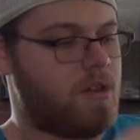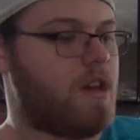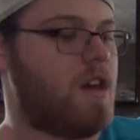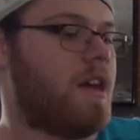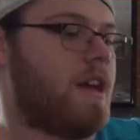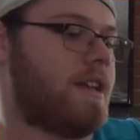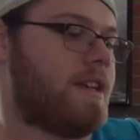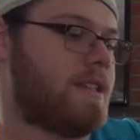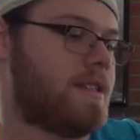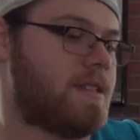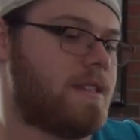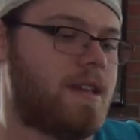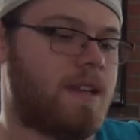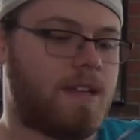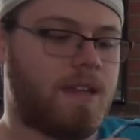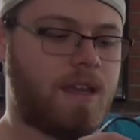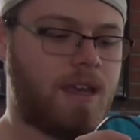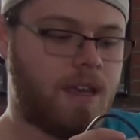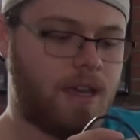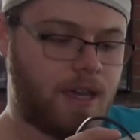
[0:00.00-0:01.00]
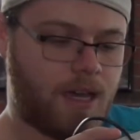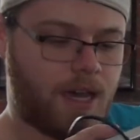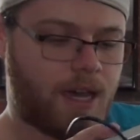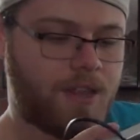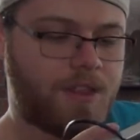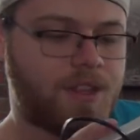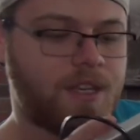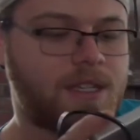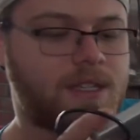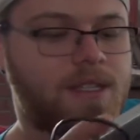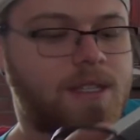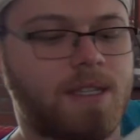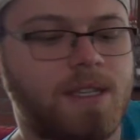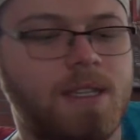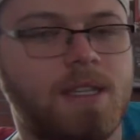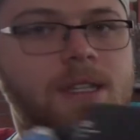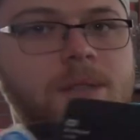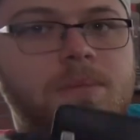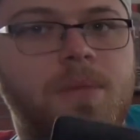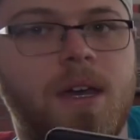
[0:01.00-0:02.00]
I guess not. This
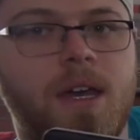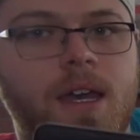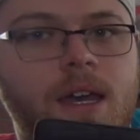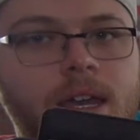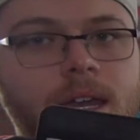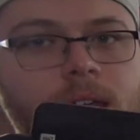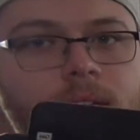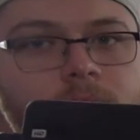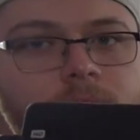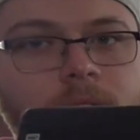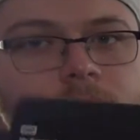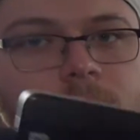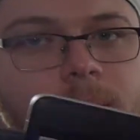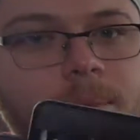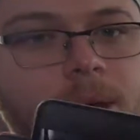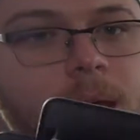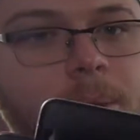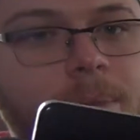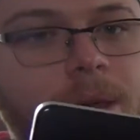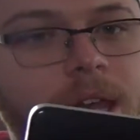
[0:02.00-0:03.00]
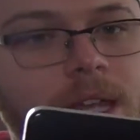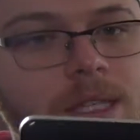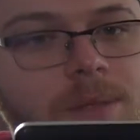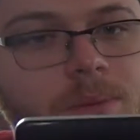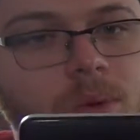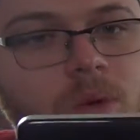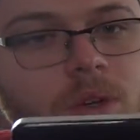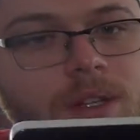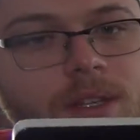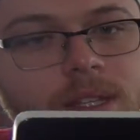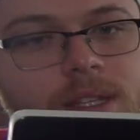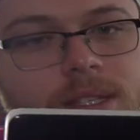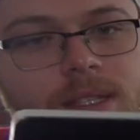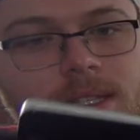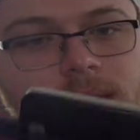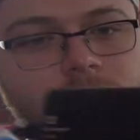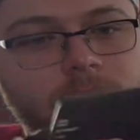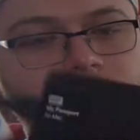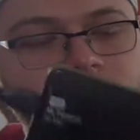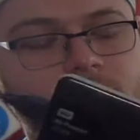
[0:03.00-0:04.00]
is my passport. This is
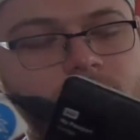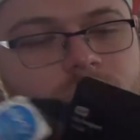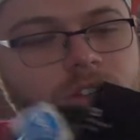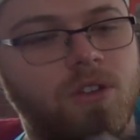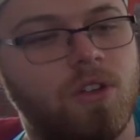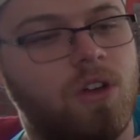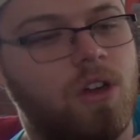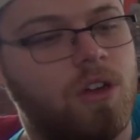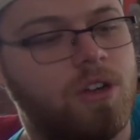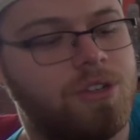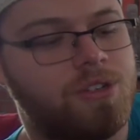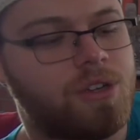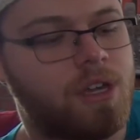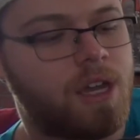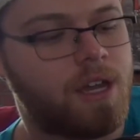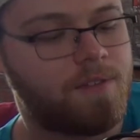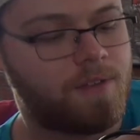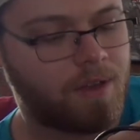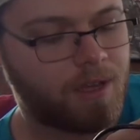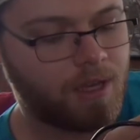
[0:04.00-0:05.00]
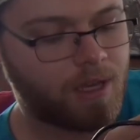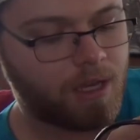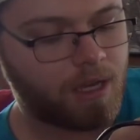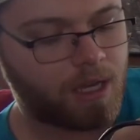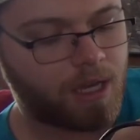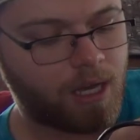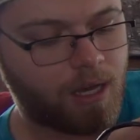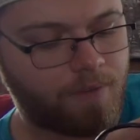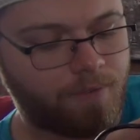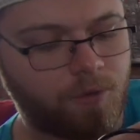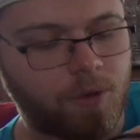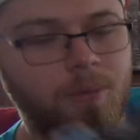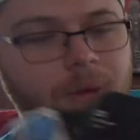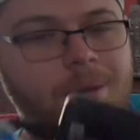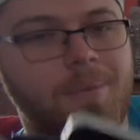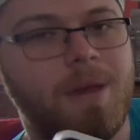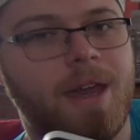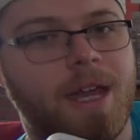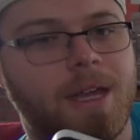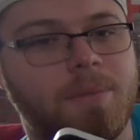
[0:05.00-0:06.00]
an external hard drive for my
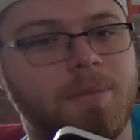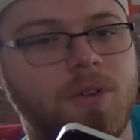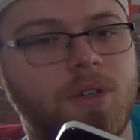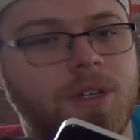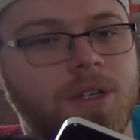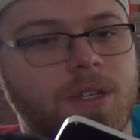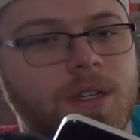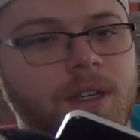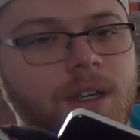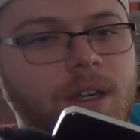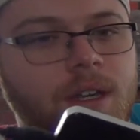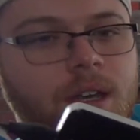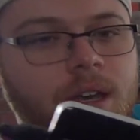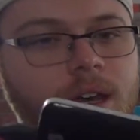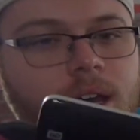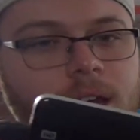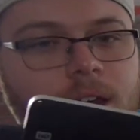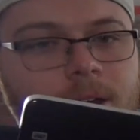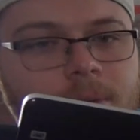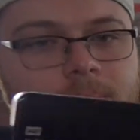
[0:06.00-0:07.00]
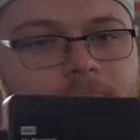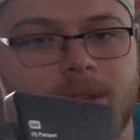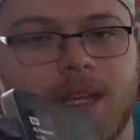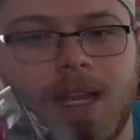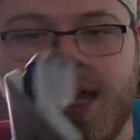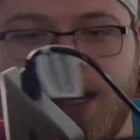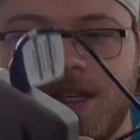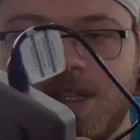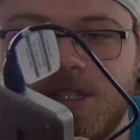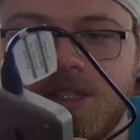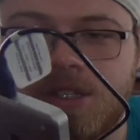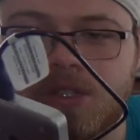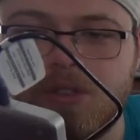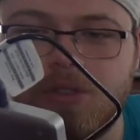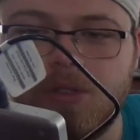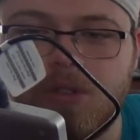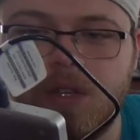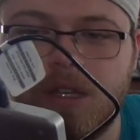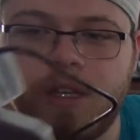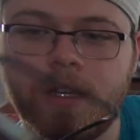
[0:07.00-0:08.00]
MacBook. I
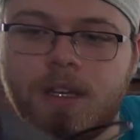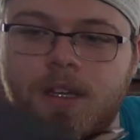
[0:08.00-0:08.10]
do